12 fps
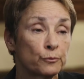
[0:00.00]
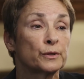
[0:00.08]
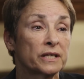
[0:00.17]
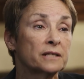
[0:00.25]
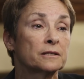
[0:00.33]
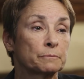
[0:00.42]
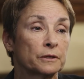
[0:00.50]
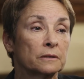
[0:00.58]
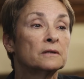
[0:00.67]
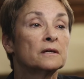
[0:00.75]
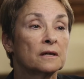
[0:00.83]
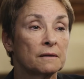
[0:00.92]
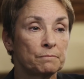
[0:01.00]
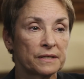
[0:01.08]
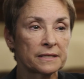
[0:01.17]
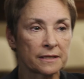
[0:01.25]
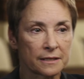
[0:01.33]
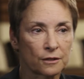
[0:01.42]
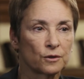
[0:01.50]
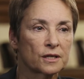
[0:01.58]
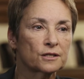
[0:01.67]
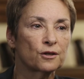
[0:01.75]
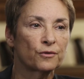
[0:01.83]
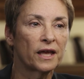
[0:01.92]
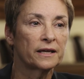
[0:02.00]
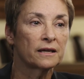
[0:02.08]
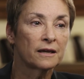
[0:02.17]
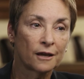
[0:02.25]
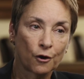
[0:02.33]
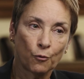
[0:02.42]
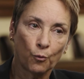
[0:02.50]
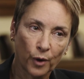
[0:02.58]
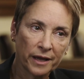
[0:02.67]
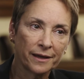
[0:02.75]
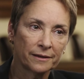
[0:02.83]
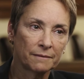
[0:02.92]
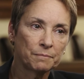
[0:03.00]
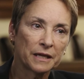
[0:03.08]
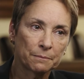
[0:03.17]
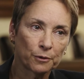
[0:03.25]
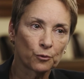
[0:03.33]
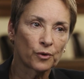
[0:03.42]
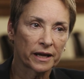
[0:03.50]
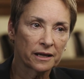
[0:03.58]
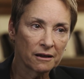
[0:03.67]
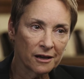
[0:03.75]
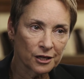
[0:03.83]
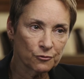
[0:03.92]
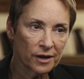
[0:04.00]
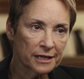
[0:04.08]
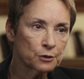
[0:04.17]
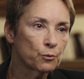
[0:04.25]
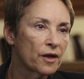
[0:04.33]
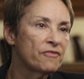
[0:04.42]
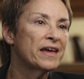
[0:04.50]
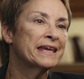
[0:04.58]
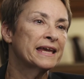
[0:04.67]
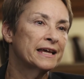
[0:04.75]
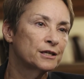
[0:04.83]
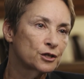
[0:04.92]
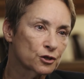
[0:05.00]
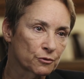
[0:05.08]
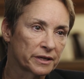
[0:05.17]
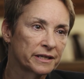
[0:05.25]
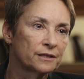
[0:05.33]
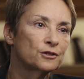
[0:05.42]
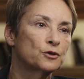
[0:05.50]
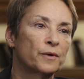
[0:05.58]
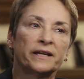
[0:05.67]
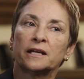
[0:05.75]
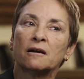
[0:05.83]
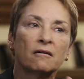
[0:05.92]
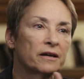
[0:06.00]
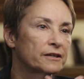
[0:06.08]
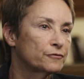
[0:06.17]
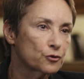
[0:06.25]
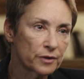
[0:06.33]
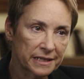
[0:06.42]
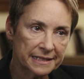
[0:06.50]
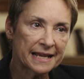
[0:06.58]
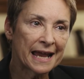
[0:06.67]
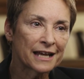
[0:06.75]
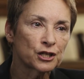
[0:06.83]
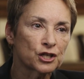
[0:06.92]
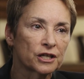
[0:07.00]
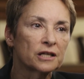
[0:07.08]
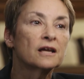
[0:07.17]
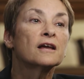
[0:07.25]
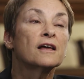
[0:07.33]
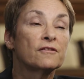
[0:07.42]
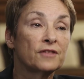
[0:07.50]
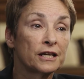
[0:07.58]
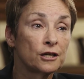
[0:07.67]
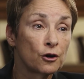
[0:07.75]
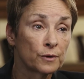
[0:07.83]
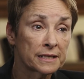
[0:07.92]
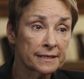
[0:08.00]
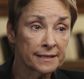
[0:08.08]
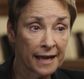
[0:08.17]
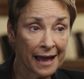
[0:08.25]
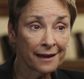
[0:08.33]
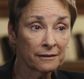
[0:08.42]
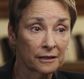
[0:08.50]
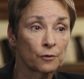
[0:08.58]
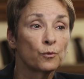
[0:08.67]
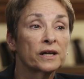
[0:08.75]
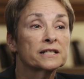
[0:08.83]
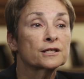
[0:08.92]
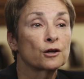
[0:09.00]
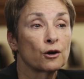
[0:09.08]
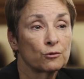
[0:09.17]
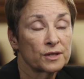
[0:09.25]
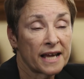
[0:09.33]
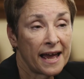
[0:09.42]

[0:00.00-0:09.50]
predictable business law so that when people write contracts, when they enter into any kind of transaction, they know exactly what is going to